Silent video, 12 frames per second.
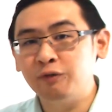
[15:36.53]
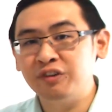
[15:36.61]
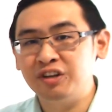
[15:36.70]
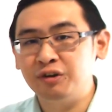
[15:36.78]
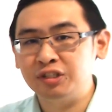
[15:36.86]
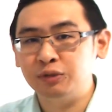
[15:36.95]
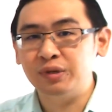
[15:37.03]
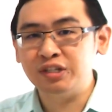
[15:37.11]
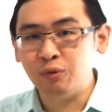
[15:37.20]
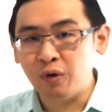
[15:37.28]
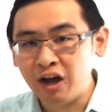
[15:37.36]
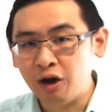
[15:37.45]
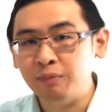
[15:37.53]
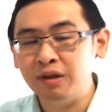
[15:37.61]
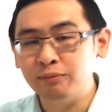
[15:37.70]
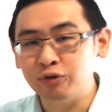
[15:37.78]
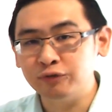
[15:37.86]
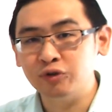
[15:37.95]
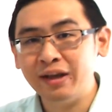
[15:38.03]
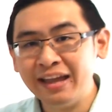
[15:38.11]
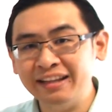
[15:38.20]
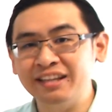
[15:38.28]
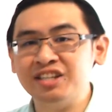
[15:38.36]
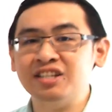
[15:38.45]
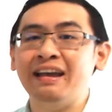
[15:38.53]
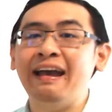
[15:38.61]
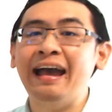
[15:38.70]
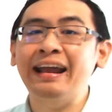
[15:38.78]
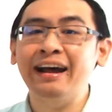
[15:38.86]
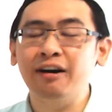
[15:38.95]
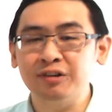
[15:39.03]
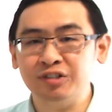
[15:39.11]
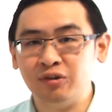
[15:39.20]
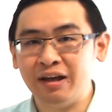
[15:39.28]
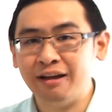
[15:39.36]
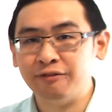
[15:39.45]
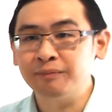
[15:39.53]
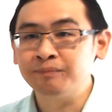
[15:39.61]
videos which will help improve your English and I also have